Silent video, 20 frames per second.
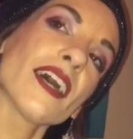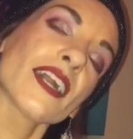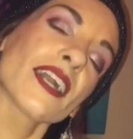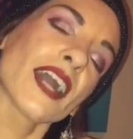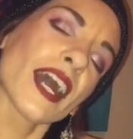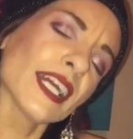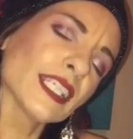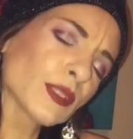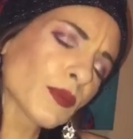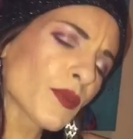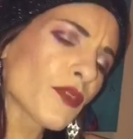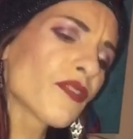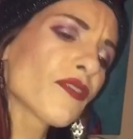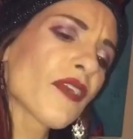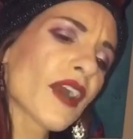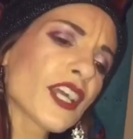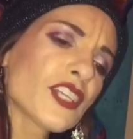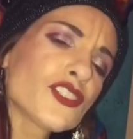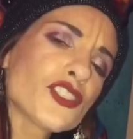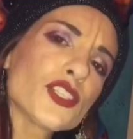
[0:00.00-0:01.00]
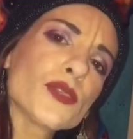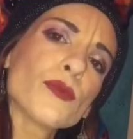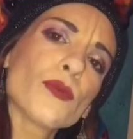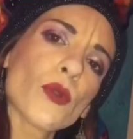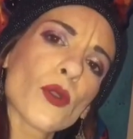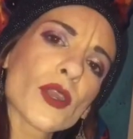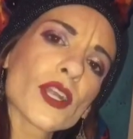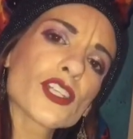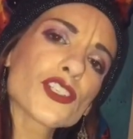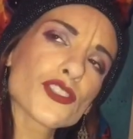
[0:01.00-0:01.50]
Guys would find you
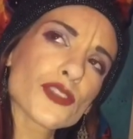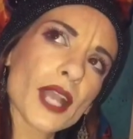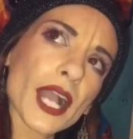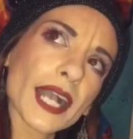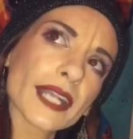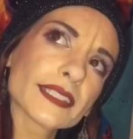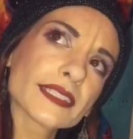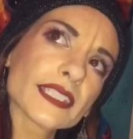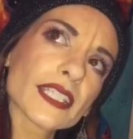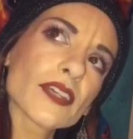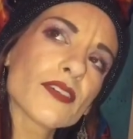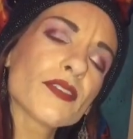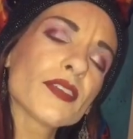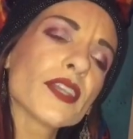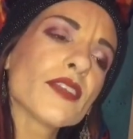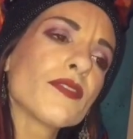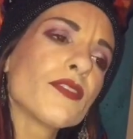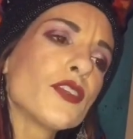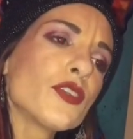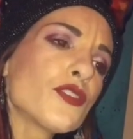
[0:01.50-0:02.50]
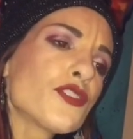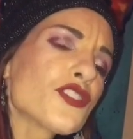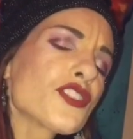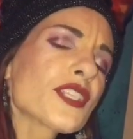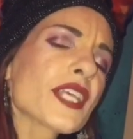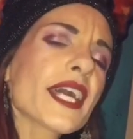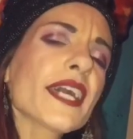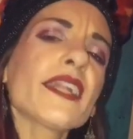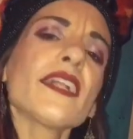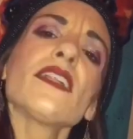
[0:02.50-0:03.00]
more attractive if you
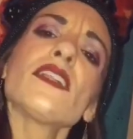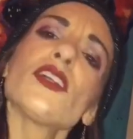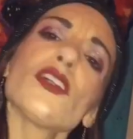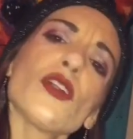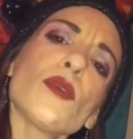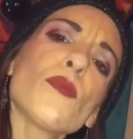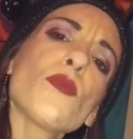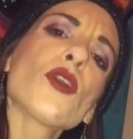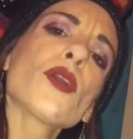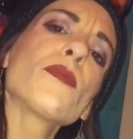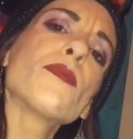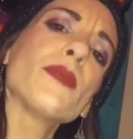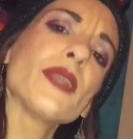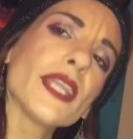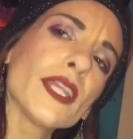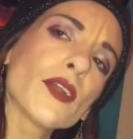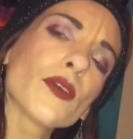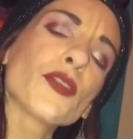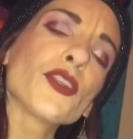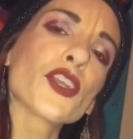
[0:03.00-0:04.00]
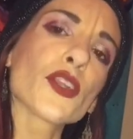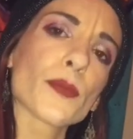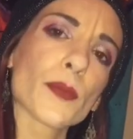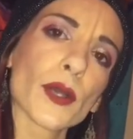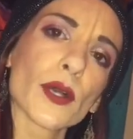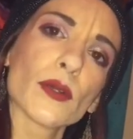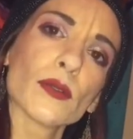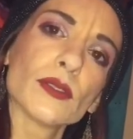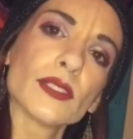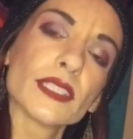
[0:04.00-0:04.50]
just had a little more meat on your
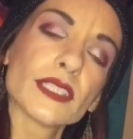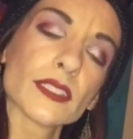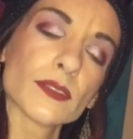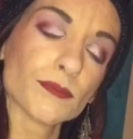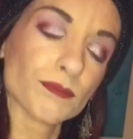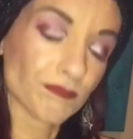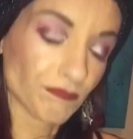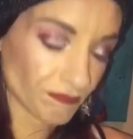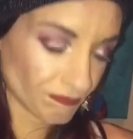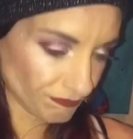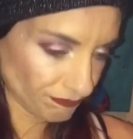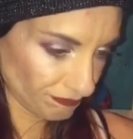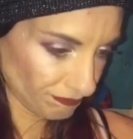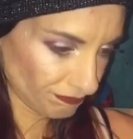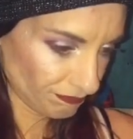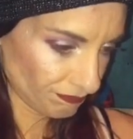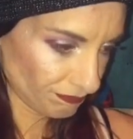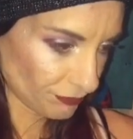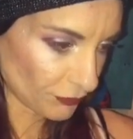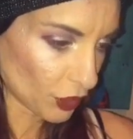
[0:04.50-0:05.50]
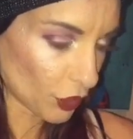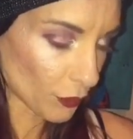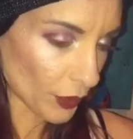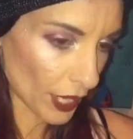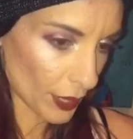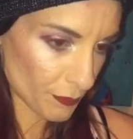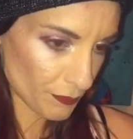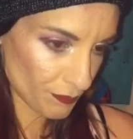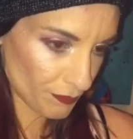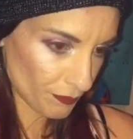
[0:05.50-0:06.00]
bones.
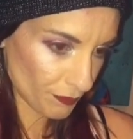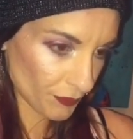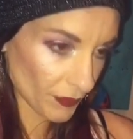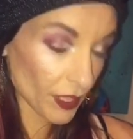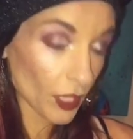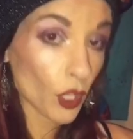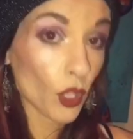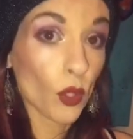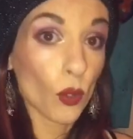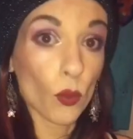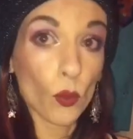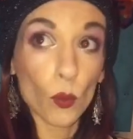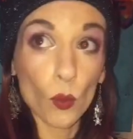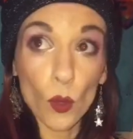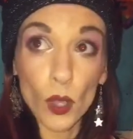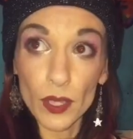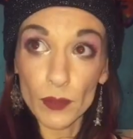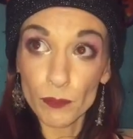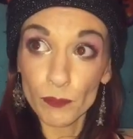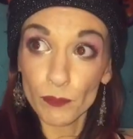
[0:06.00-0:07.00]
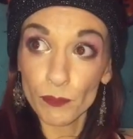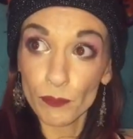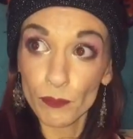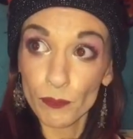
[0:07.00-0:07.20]
Okay. 1.